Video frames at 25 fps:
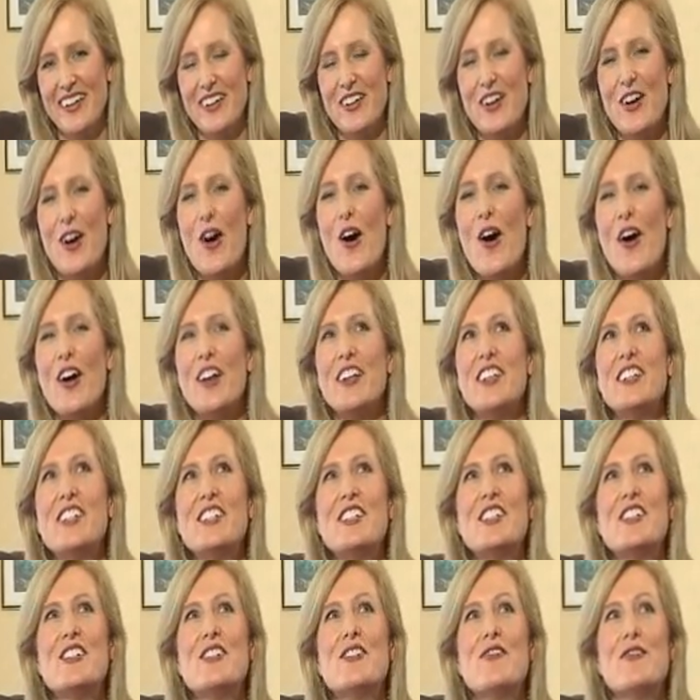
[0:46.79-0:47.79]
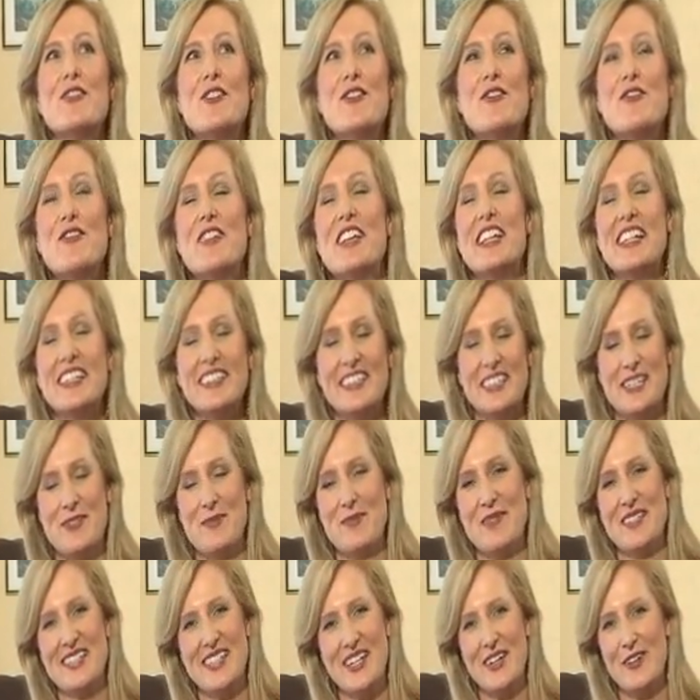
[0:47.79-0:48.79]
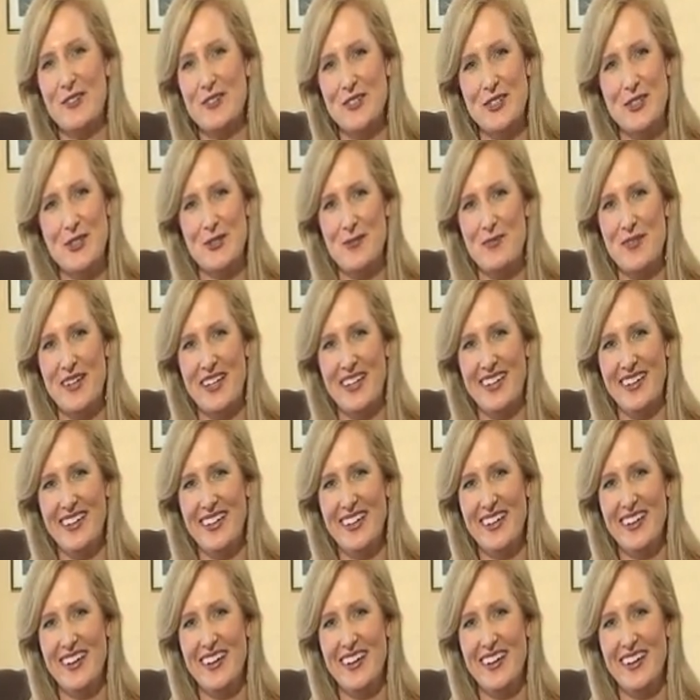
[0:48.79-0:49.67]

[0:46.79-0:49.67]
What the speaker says: God revealed himself to me.